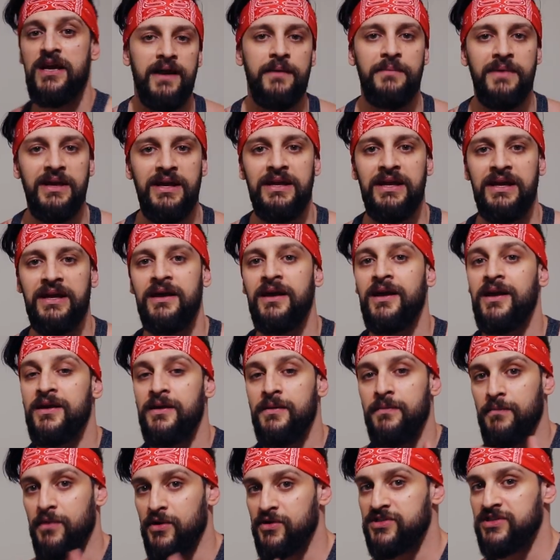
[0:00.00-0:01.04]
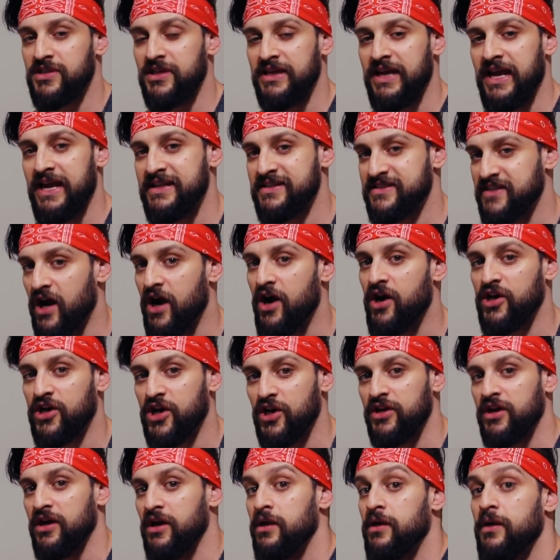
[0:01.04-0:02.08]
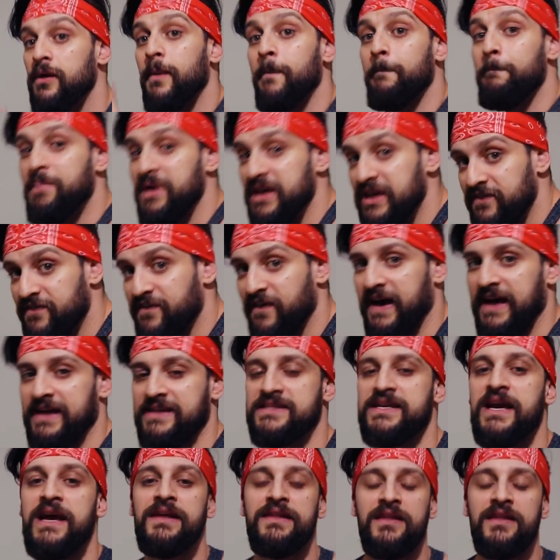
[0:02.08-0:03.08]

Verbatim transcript: meaning most of the gains aren't gonna be fat.